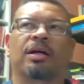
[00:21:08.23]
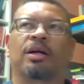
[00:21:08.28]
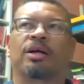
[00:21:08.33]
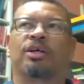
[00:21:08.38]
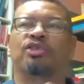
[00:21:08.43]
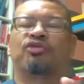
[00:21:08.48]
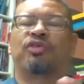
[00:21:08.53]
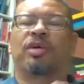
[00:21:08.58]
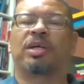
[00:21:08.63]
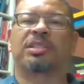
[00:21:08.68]

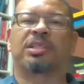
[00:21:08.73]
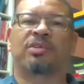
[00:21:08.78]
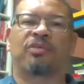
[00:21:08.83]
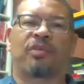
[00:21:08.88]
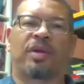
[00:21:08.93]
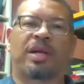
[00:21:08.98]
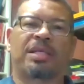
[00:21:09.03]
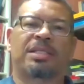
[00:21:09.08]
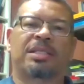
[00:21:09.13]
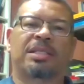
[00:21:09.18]
addressing
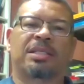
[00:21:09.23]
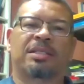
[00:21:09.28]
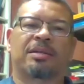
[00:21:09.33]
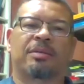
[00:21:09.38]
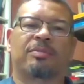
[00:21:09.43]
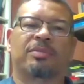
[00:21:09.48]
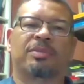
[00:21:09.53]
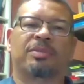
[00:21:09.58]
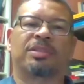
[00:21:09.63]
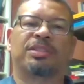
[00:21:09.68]

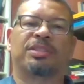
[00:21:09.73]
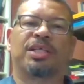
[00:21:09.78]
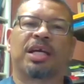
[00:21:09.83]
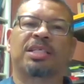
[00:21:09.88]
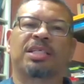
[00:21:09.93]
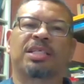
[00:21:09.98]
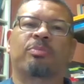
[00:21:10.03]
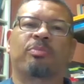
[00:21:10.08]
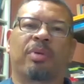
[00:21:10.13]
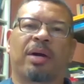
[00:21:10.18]
racism
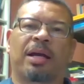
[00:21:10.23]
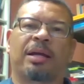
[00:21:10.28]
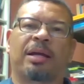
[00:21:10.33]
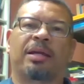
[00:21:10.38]
just by